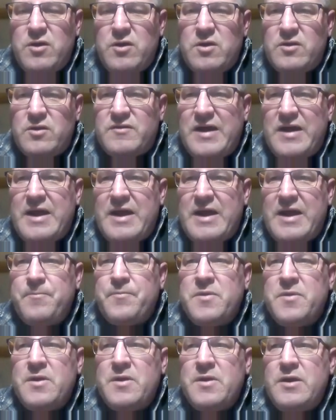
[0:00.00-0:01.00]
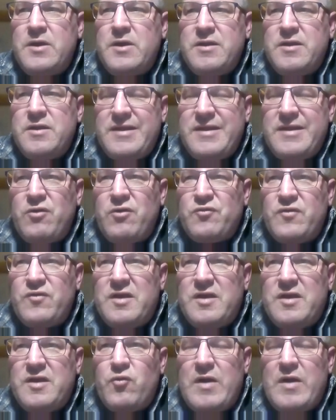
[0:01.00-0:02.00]
time, 1,000
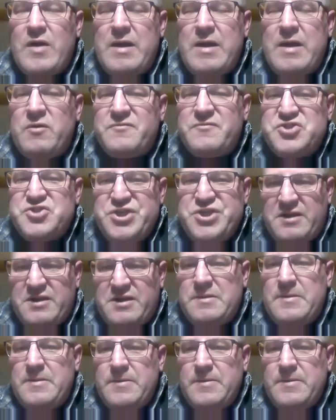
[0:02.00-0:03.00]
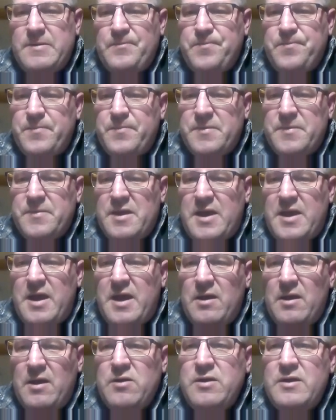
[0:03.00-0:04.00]
kilogram of shit.
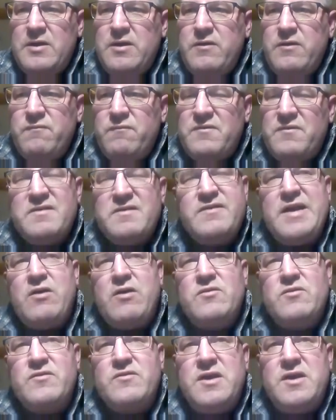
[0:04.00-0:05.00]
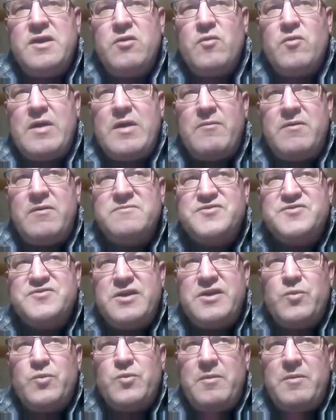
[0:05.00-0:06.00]
Yeah, this 1,000 kilogram of shit
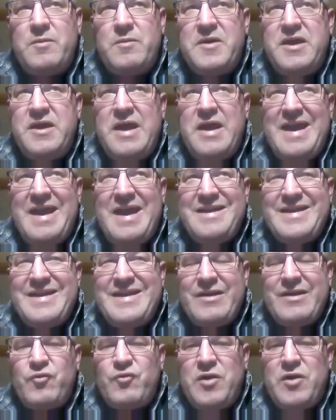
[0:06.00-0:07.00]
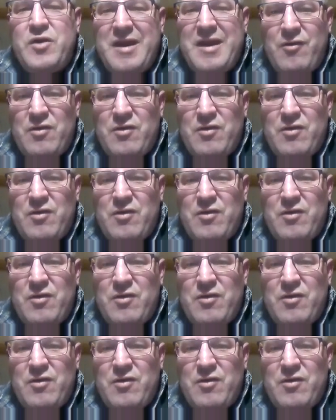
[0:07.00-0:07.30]
will be 800